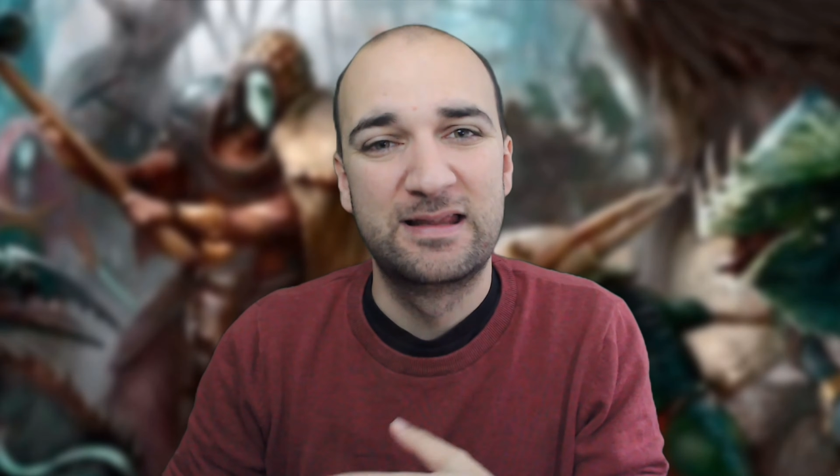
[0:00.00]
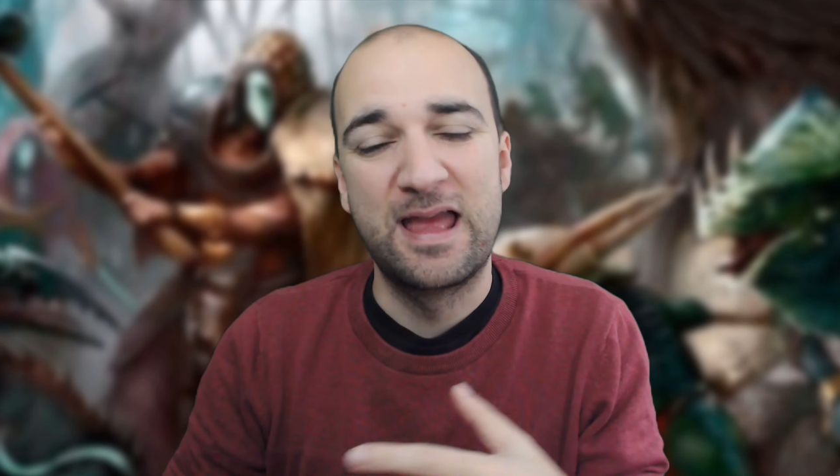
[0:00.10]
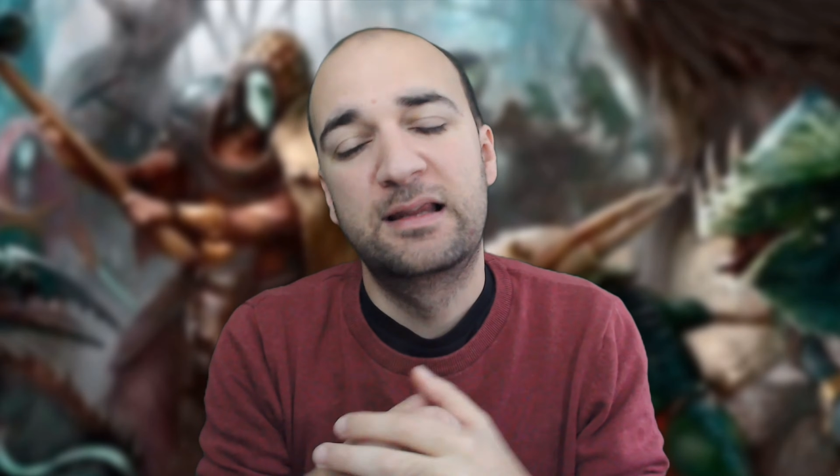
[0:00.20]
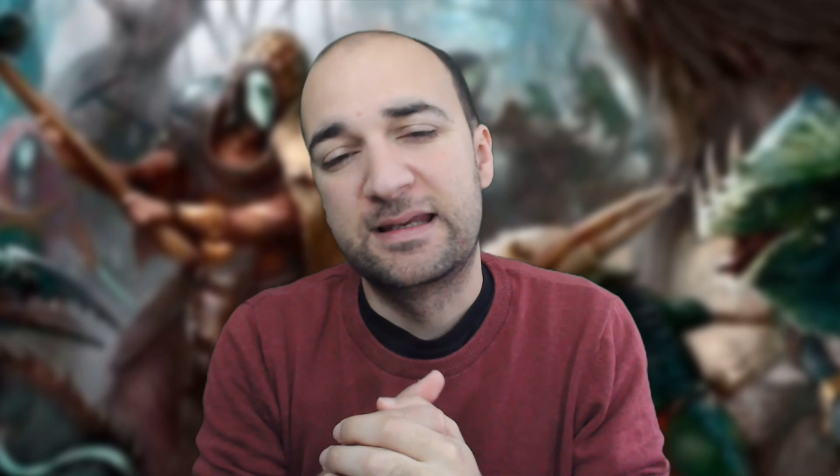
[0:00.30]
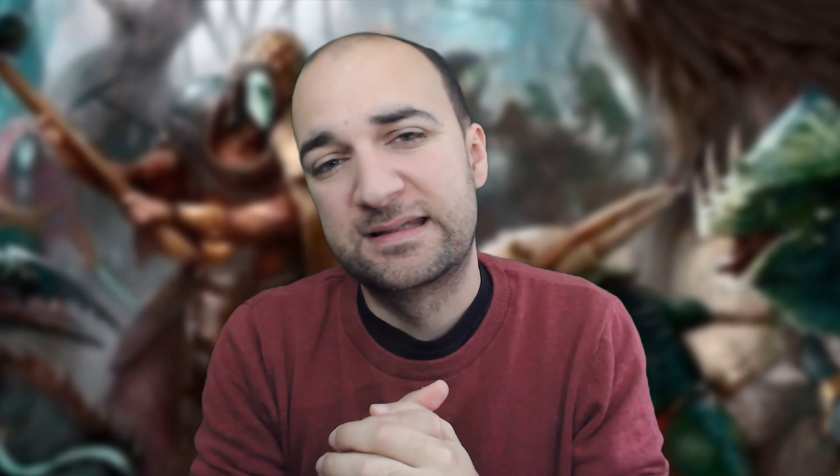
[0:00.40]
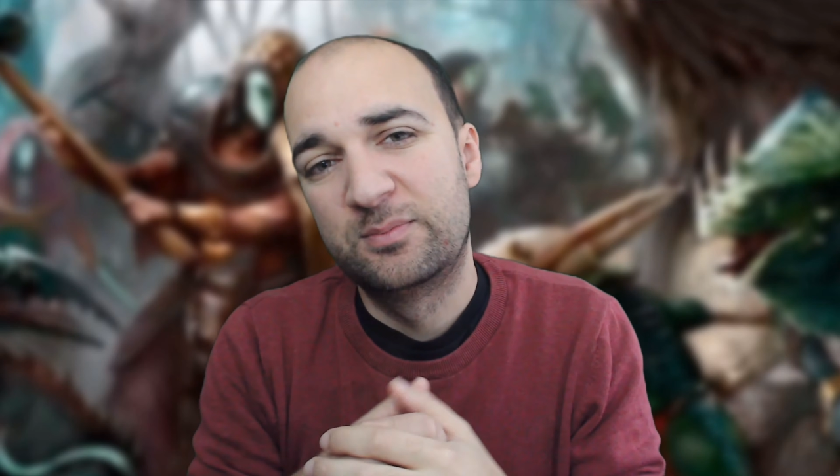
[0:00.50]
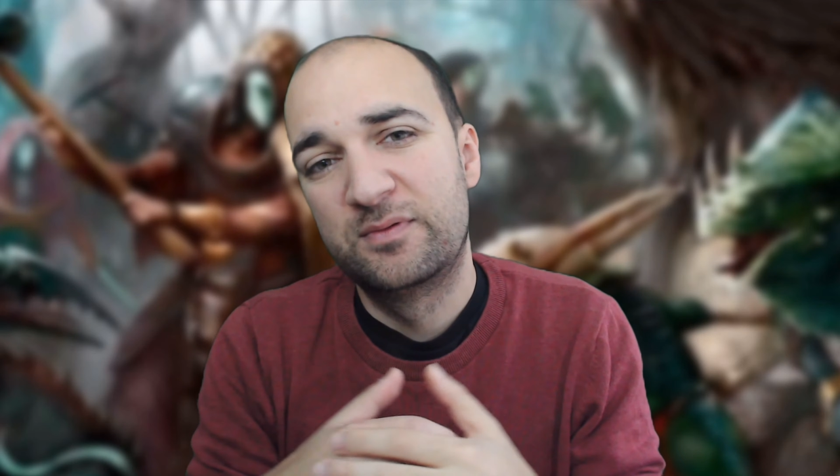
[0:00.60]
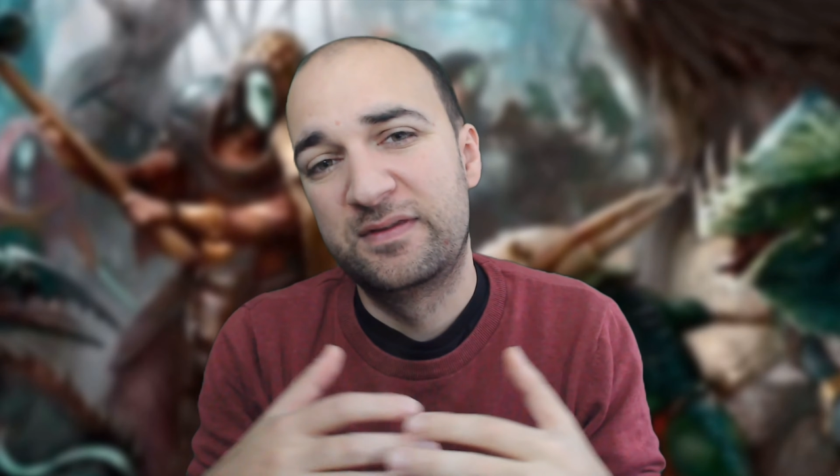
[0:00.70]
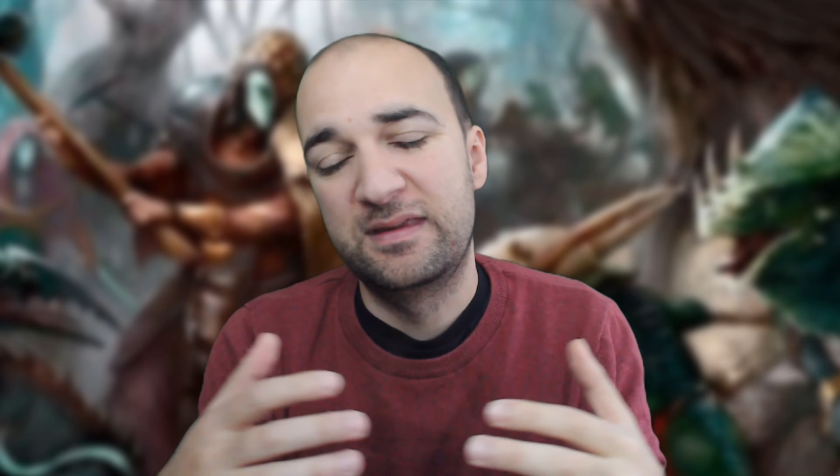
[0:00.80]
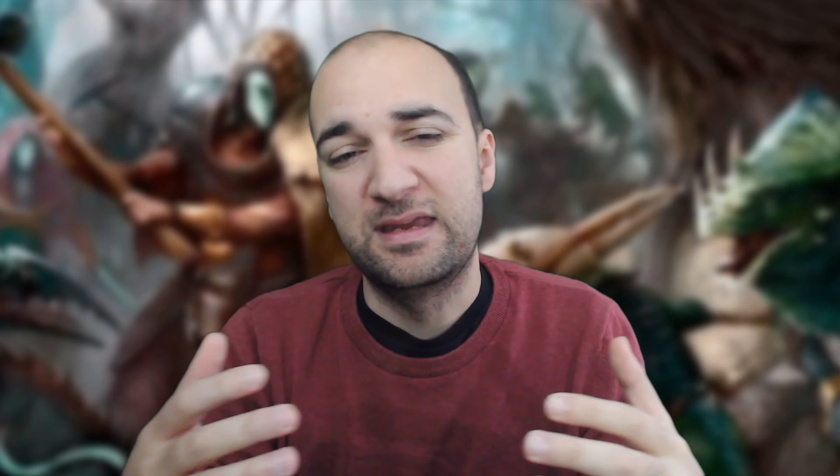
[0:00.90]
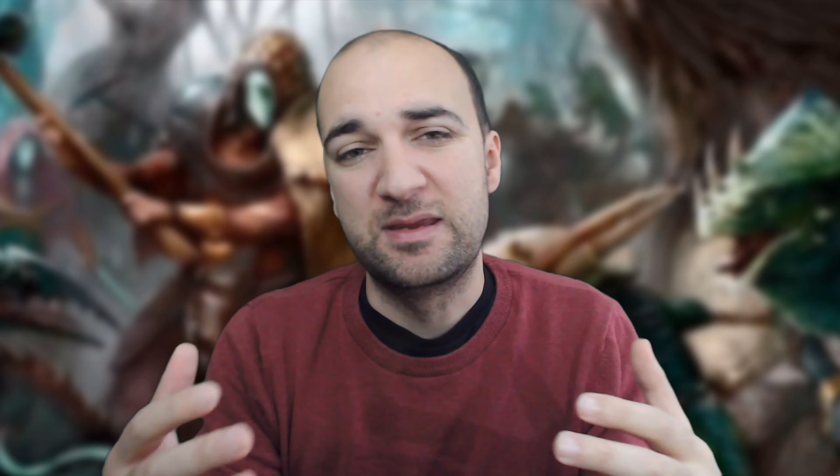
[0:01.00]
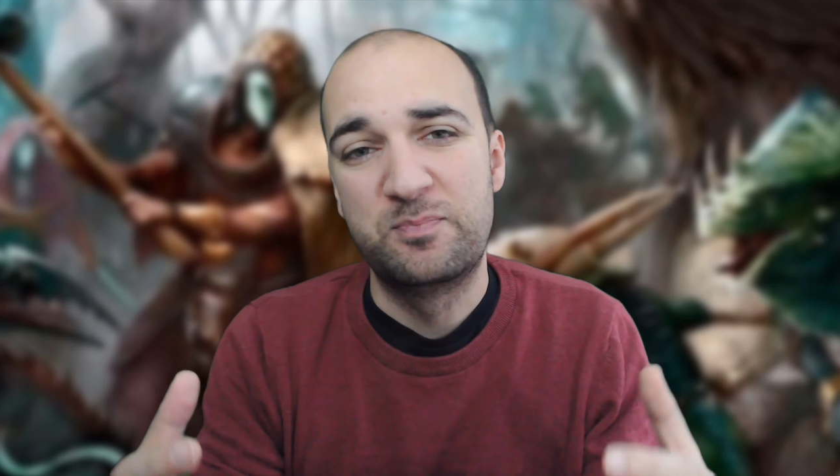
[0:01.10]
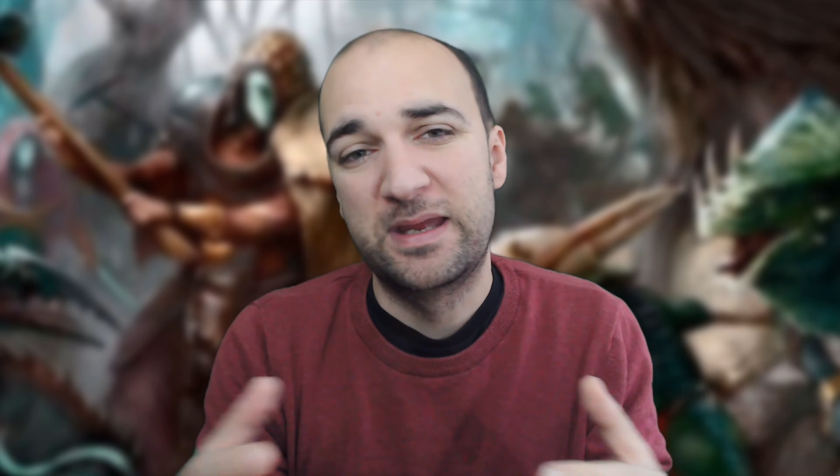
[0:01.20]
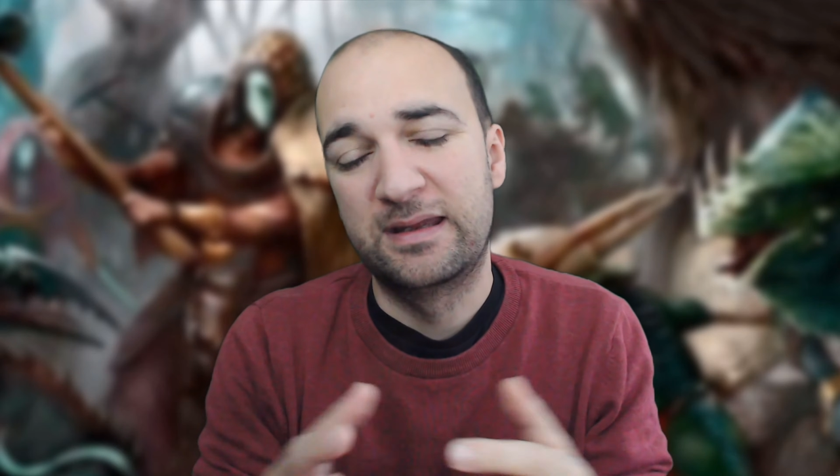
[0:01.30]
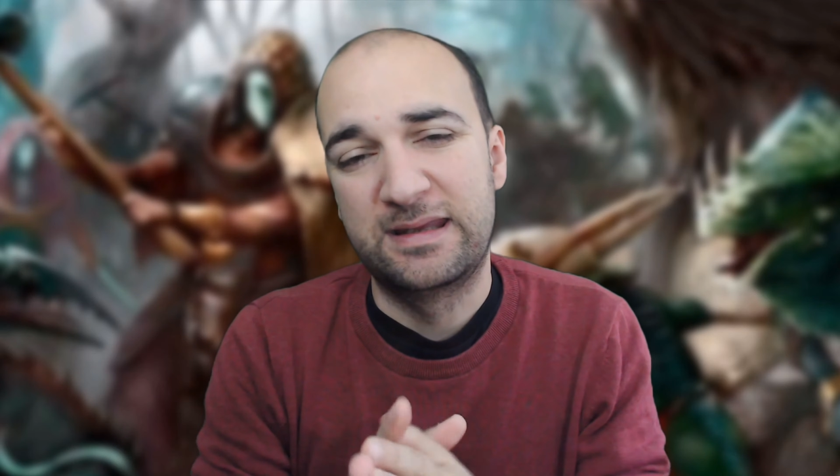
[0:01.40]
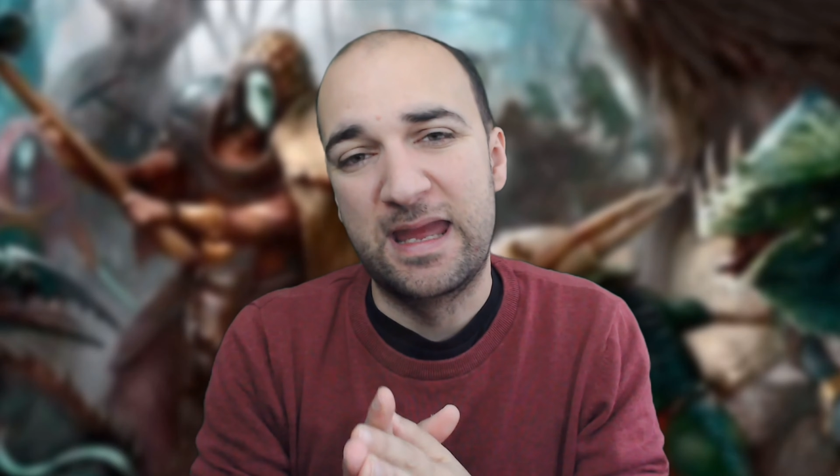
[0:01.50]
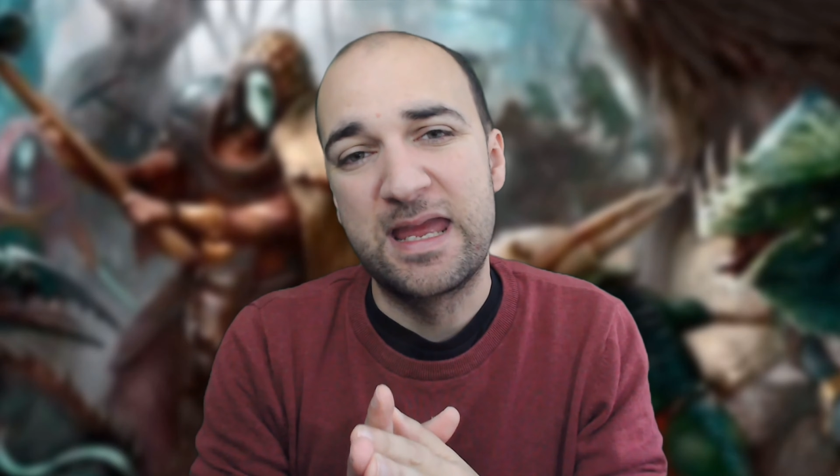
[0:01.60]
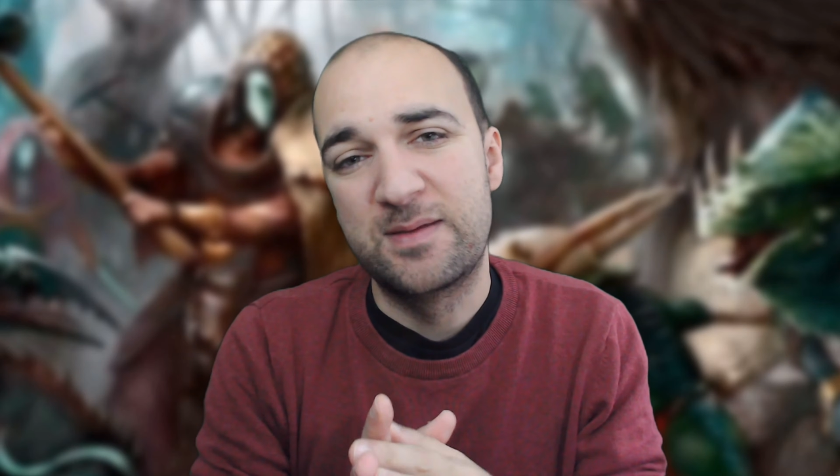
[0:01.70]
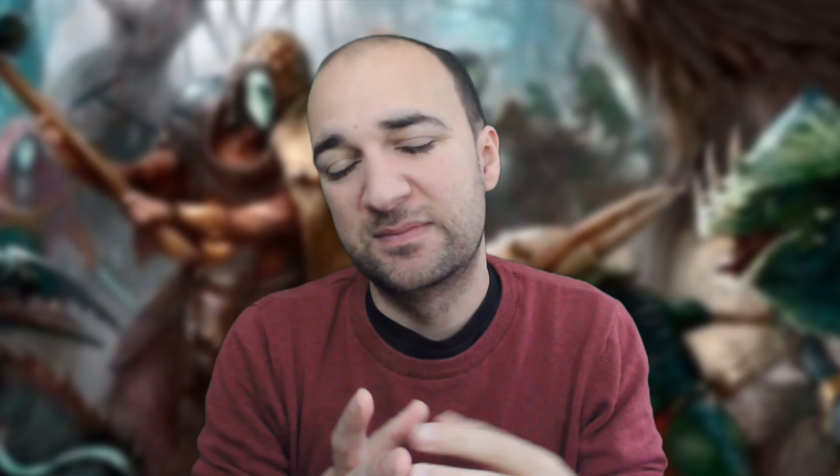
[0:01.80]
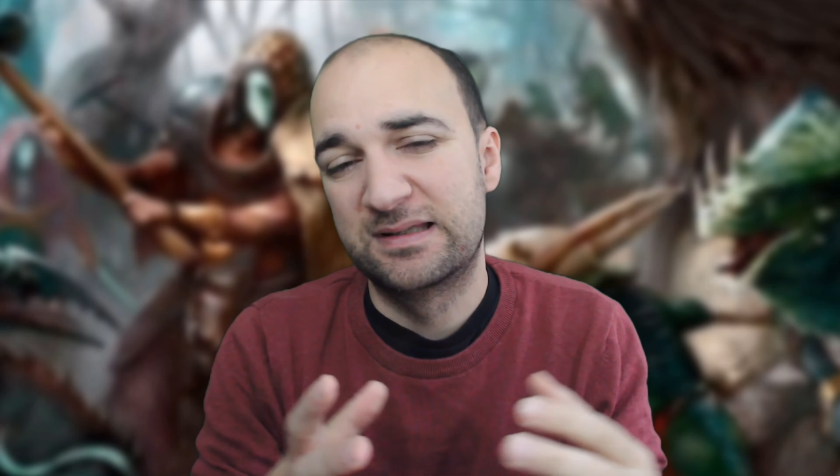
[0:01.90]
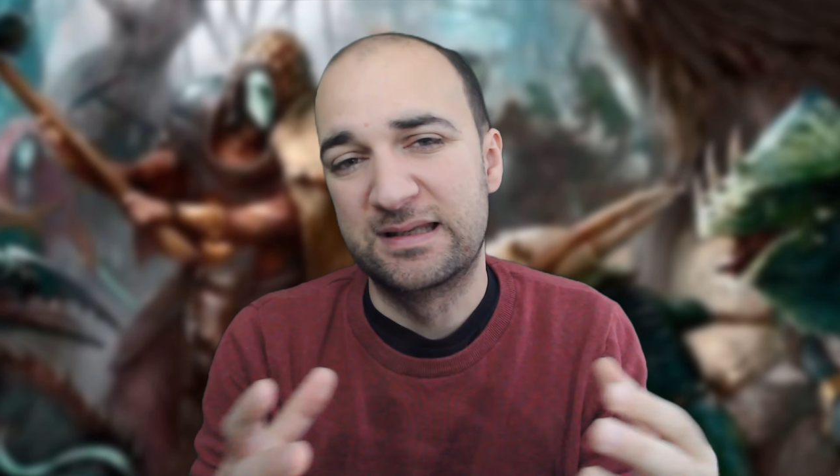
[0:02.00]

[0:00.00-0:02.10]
Unlike some of the bigger games,